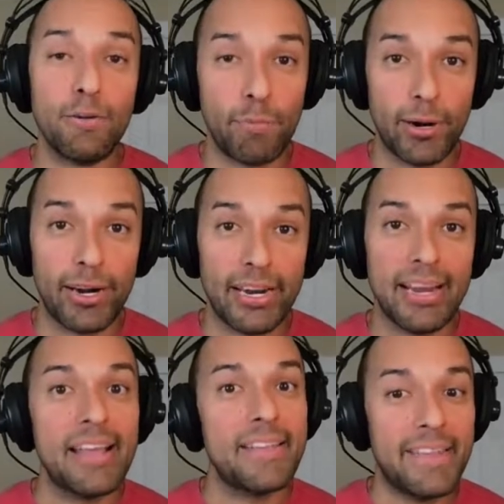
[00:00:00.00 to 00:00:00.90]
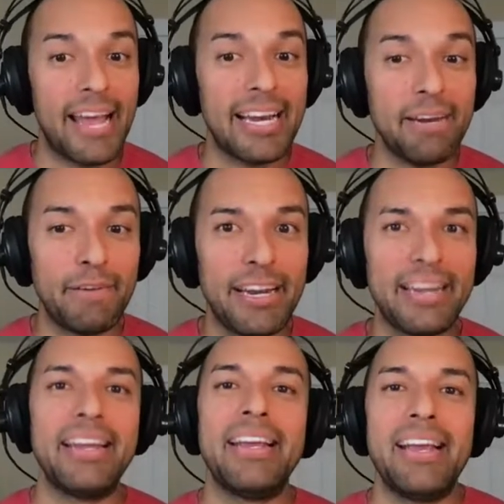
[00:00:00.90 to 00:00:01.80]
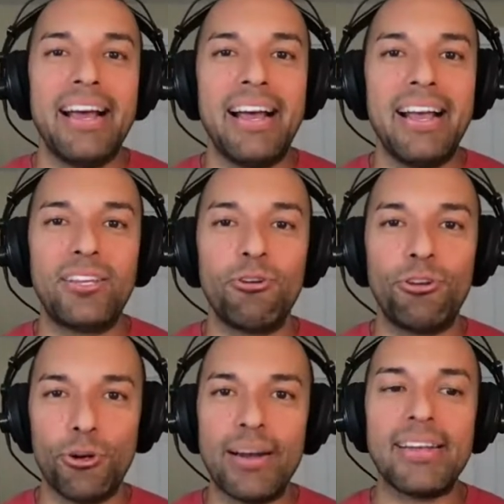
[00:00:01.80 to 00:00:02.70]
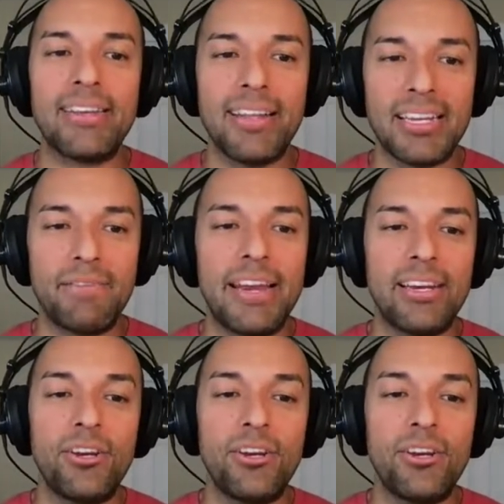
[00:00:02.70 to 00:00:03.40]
party that evening. Uh, so join us in Las Vegas.